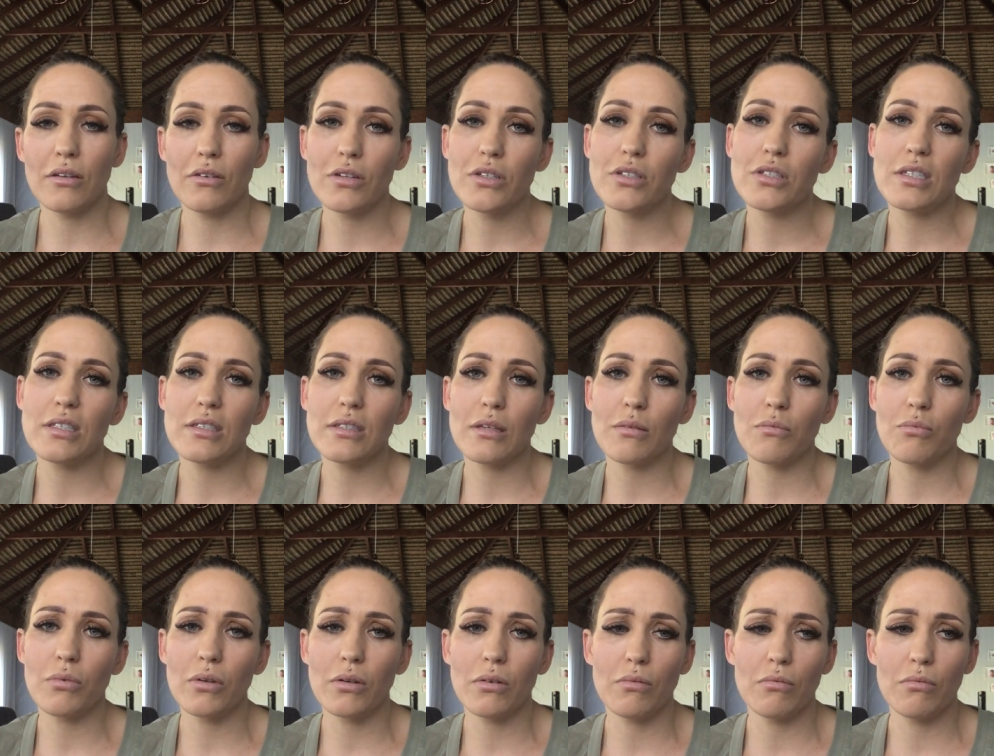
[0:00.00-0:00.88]
And she said,
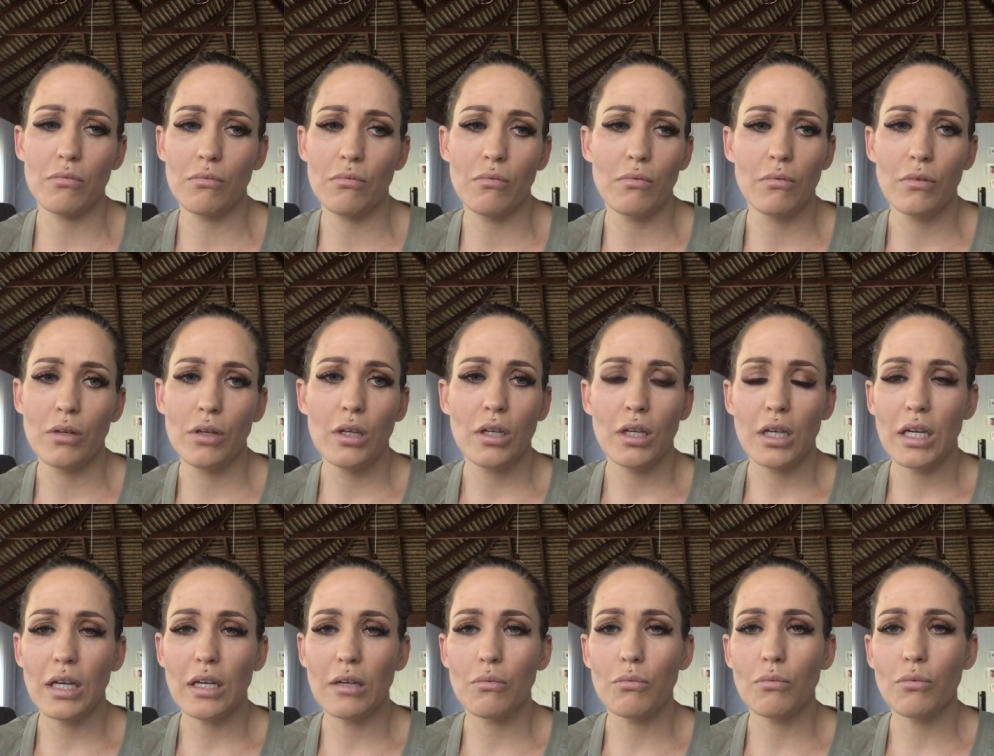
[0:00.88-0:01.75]
well,
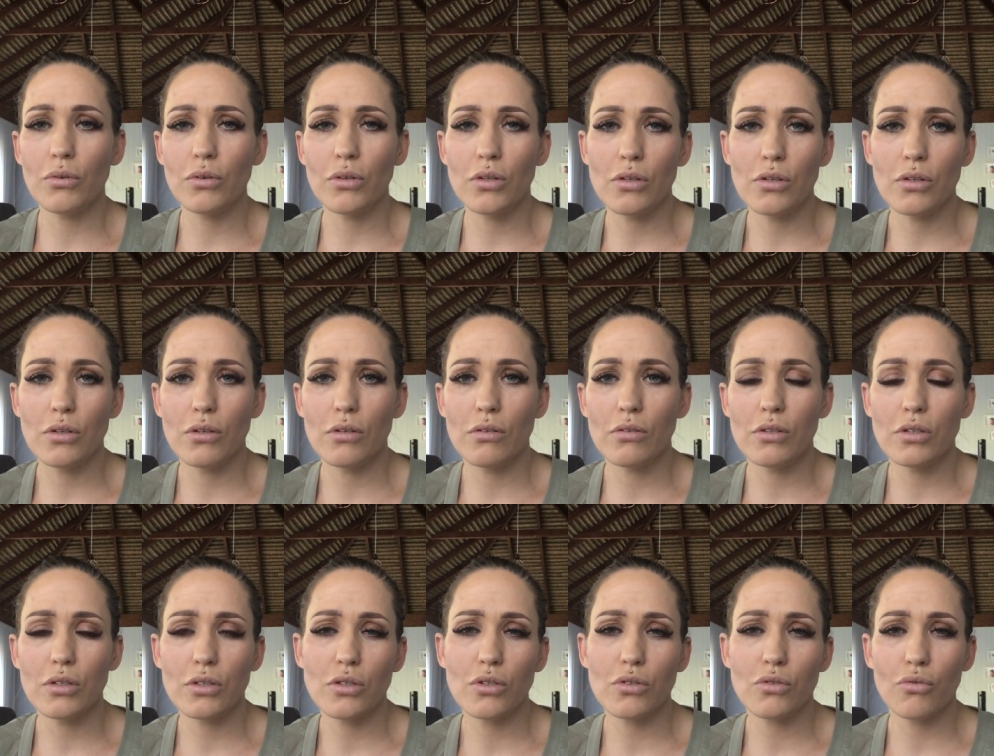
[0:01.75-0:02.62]
it would
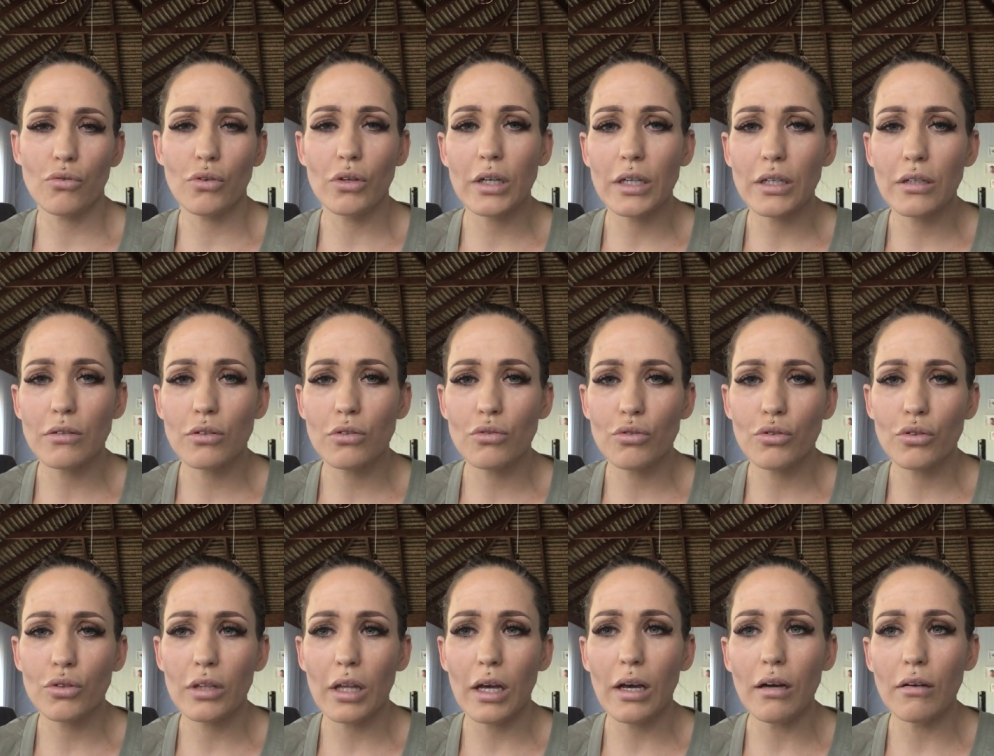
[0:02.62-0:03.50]
destroy
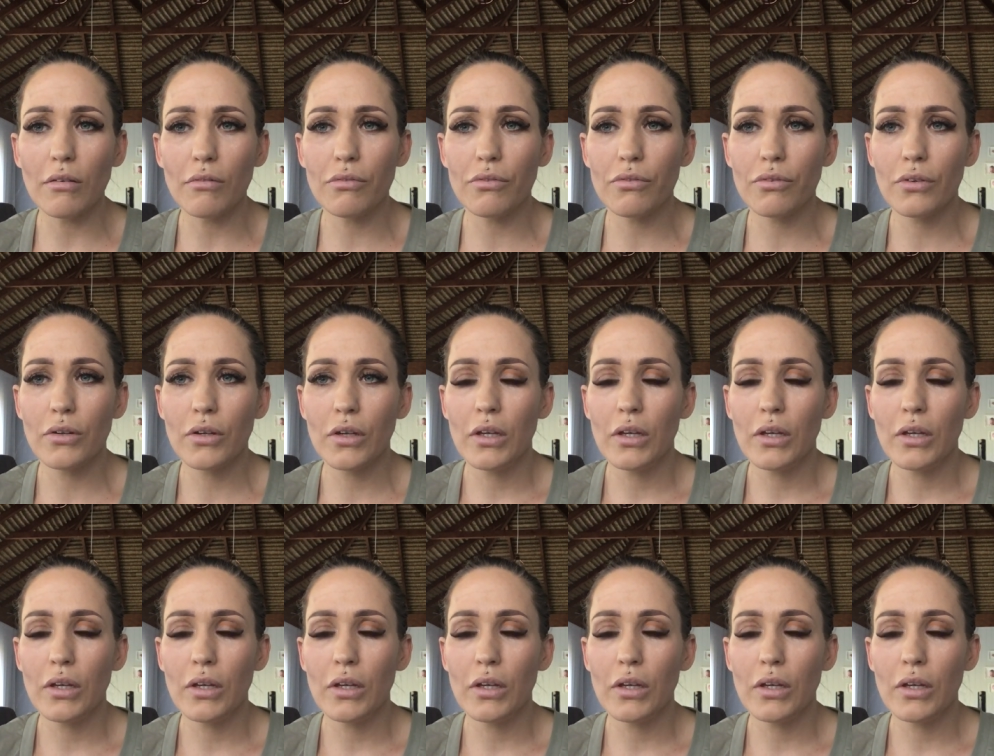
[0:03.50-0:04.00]
true love.